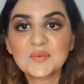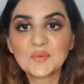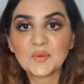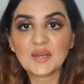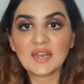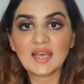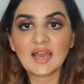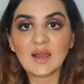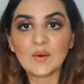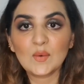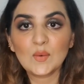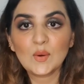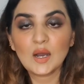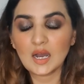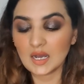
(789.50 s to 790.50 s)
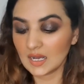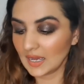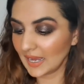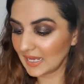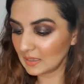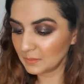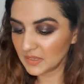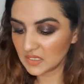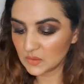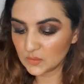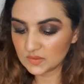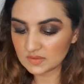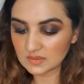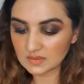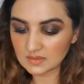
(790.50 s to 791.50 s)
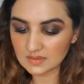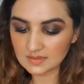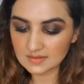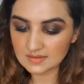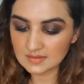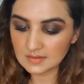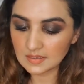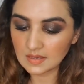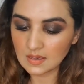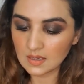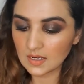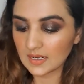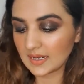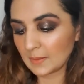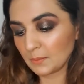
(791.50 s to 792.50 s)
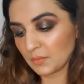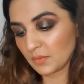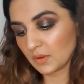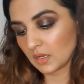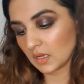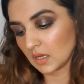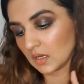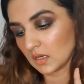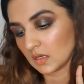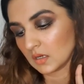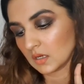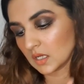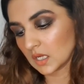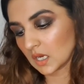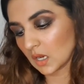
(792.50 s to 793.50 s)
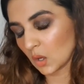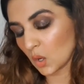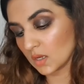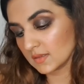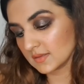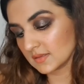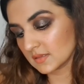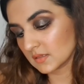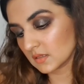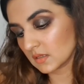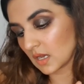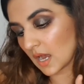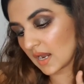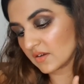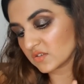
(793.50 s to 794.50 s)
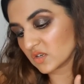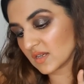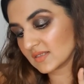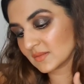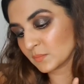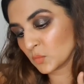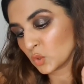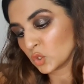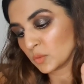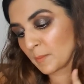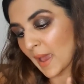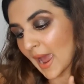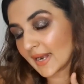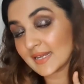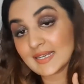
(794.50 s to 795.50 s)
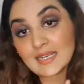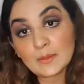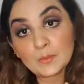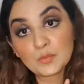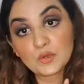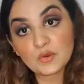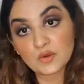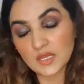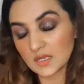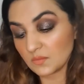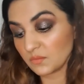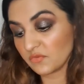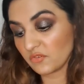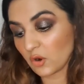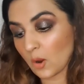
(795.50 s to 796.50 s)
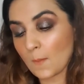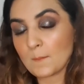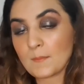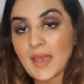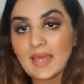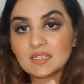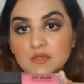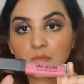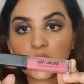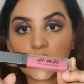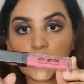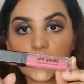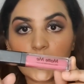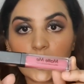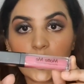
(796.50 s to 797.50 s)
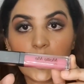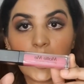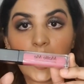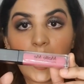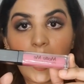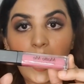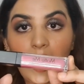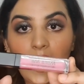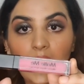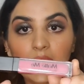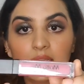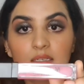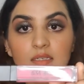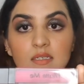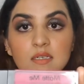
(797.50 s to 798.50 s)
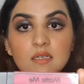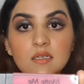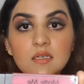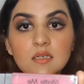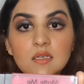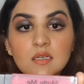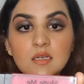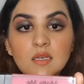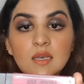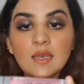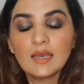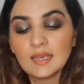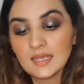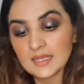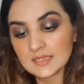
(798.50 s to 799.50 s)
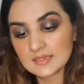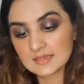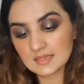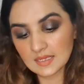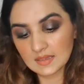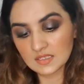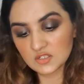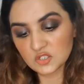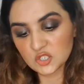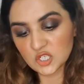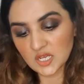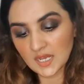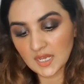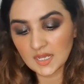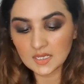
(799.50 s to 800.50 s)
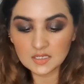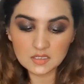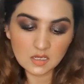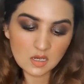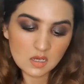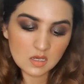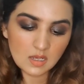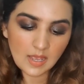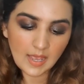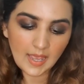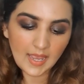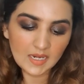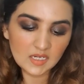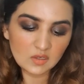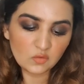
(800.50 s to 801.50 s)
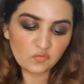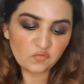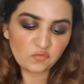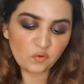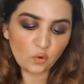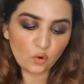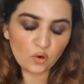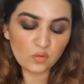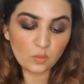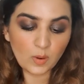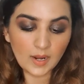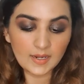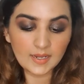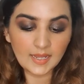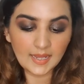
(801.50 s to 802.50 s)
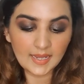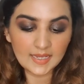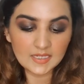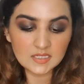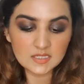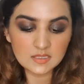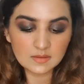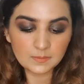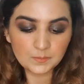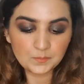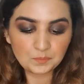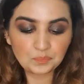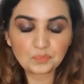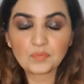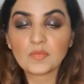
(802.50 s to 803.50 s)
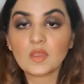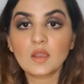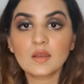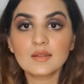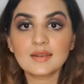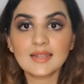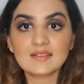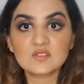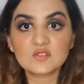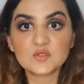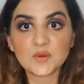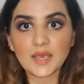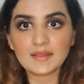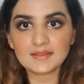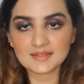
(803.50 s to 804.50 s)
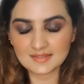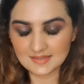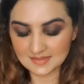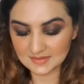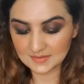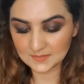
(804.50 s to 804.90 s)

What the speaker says: now I'll be using this lip gloss Ultra Smooth Matte Lip Cream from Matte Me, and it's in the shade N418. Let's try this.